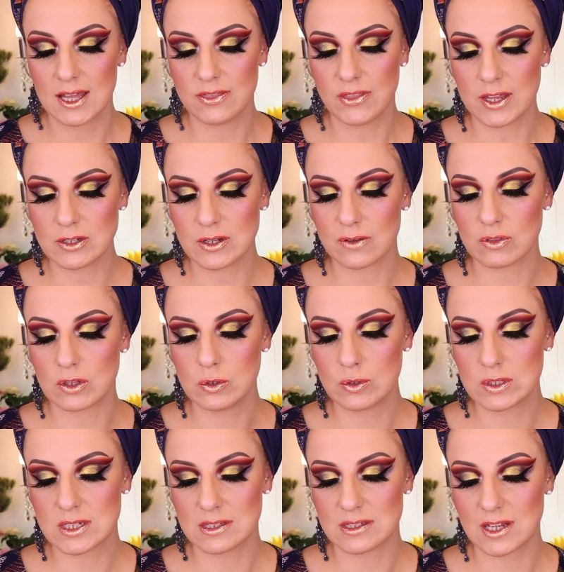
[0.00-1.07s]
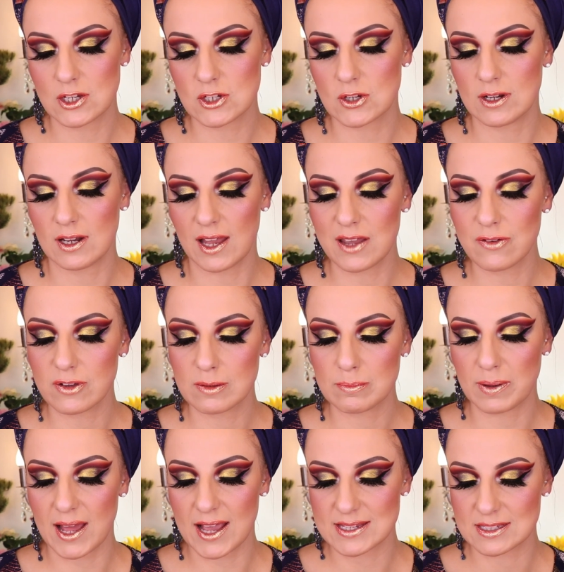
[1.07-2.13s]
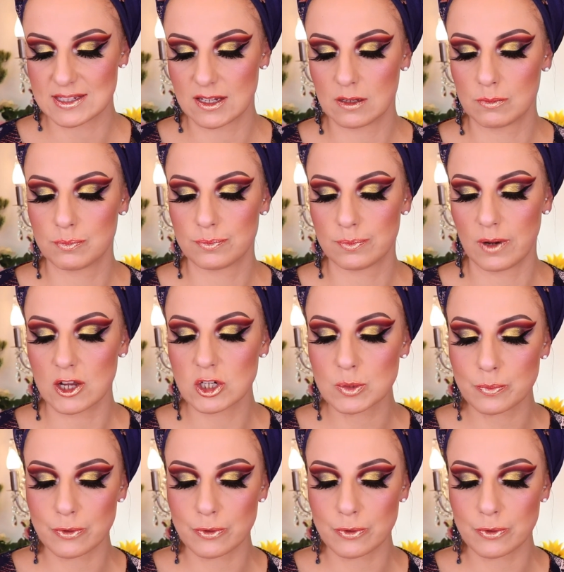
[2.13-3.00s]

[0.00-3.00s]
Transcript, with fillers: Then you have the Nude Sensation Life in Plastic Blush,